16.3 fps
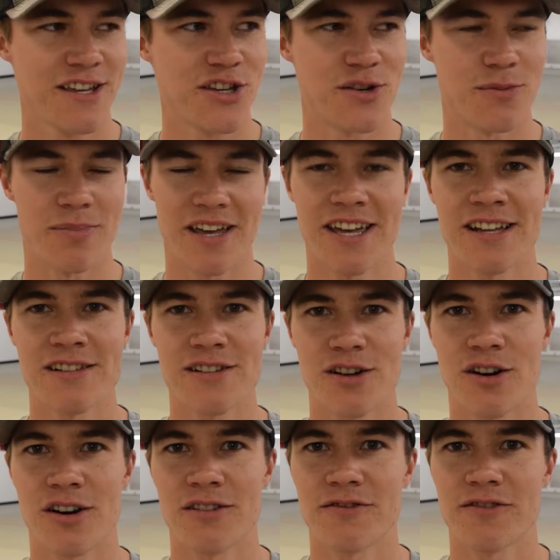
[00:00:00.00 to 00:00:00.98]
Your pins
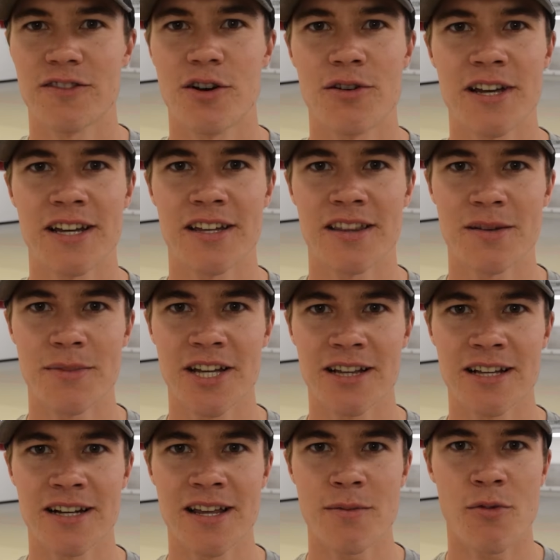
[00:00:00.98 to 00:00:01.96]
aren't floating in the
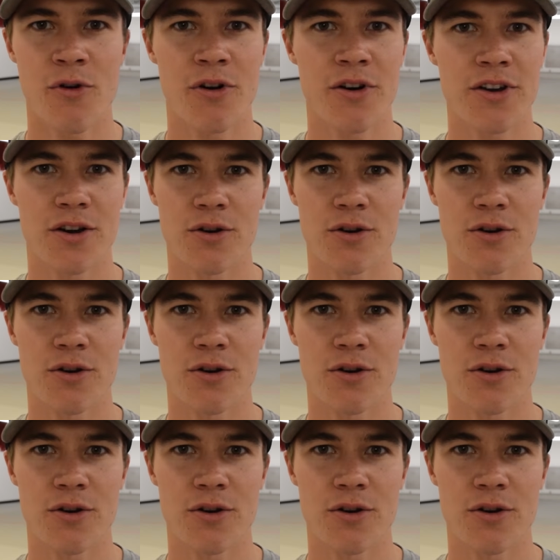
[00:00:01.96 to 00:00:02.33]
middle anymore.